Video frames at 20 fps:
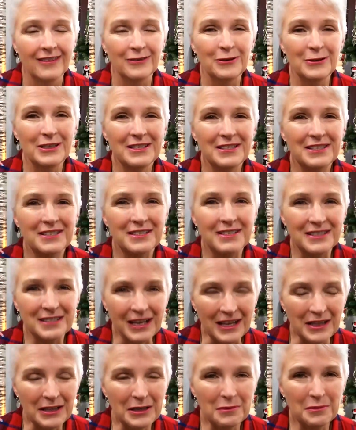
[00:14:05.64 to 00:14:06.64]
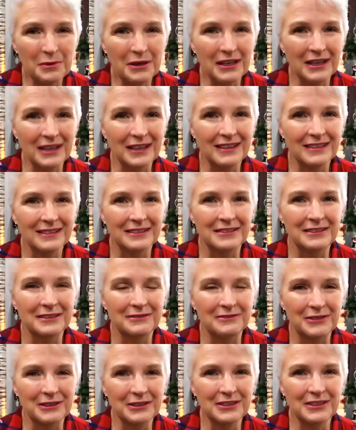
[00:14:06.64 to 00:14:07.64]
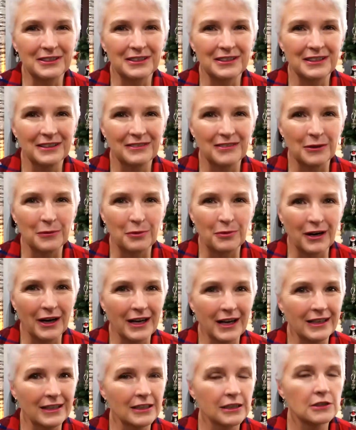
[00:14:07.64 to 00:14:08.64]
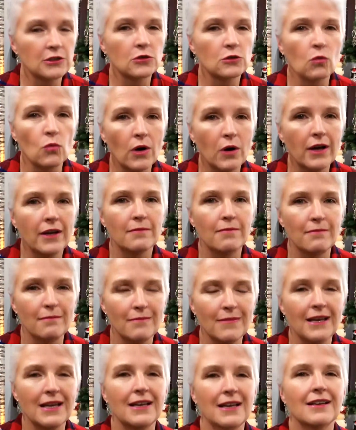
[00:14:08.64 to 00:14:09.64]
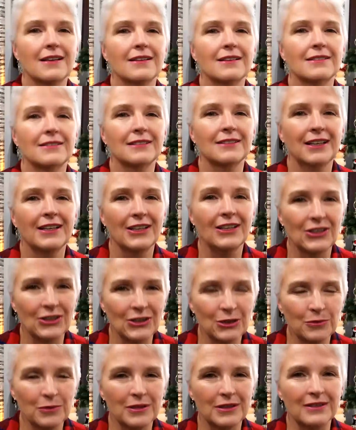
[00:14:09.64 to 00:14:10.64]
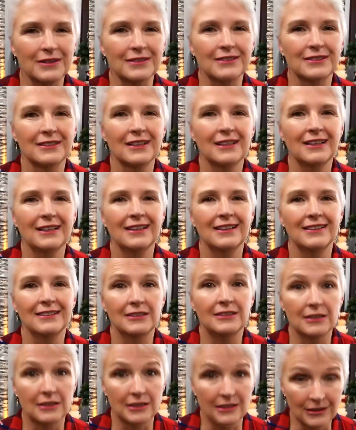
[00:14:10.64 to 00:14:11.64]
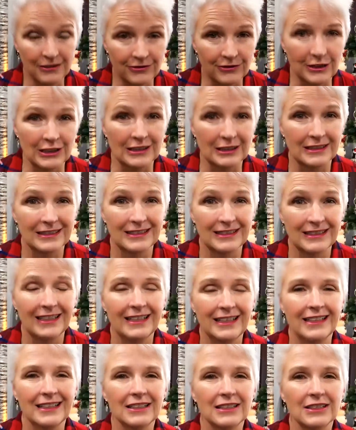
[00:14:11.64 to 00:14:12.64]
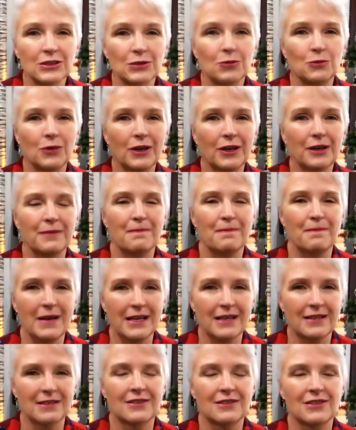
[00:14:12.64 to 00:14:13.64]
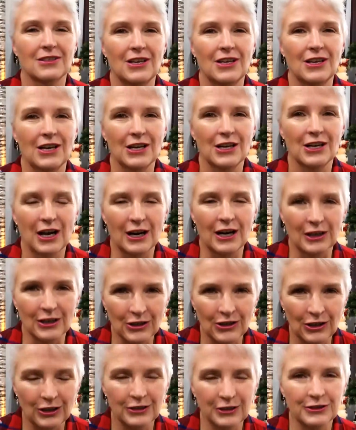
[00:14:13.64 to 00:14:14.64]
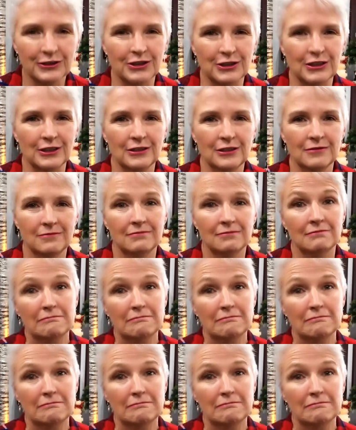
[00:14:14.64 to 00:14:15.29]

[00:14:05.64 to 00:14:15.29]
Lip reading: We celebrate the diversity of the brain. It's what makes humans different. It's what makes our culture,